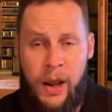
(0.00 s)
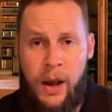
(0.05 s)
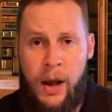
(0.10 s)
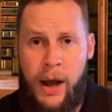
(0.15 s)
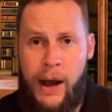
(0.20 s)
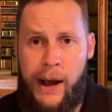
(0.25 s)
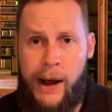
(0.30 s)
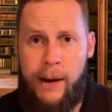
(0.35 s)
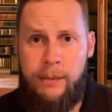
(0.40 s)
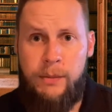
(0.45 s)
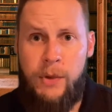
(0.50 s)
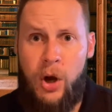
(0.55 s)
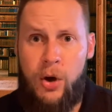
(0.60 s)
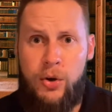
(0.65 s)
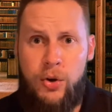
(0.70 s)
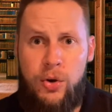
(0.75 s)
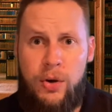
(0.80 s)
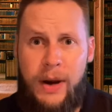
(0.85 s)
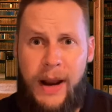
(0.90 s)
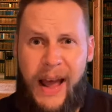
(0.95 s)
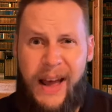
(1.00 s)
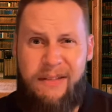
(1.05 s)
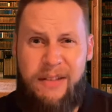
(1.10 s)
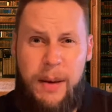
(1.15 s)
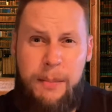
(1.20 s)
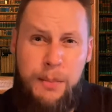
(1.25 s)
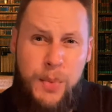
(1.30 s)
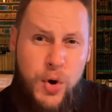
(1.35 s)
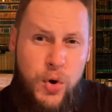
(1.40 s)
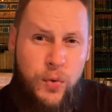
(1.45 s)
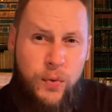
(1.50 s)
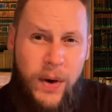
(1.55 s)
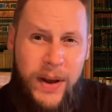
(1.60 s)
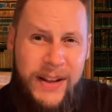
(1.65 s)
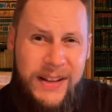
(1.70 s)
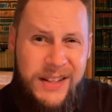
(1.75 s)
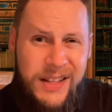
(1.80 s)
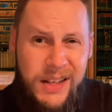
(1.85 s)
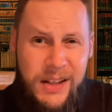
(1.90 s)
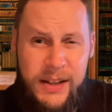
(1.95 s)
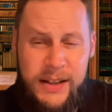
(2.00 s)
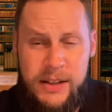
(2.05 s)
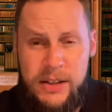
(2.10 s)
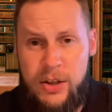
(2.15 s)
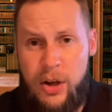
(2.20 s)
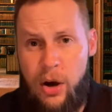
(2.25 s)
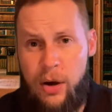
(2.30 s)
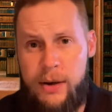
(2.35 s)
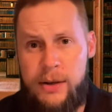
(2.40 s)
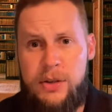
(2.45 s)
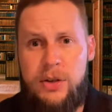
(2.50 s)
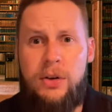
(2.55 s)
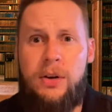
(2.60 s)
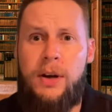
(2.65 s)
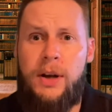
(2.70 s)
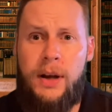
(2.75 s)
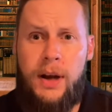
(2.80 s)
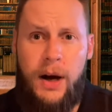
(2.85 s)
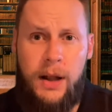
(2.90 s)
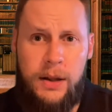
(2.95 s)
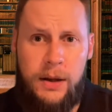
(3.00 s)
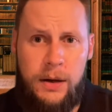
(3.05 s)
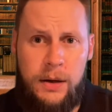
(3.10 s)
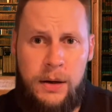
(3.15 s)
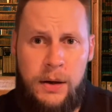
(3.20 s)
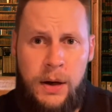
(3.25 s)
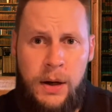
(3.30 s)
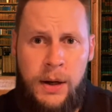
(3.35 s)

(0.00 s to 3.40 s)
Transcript: No, you could have it move until it saw a certain color.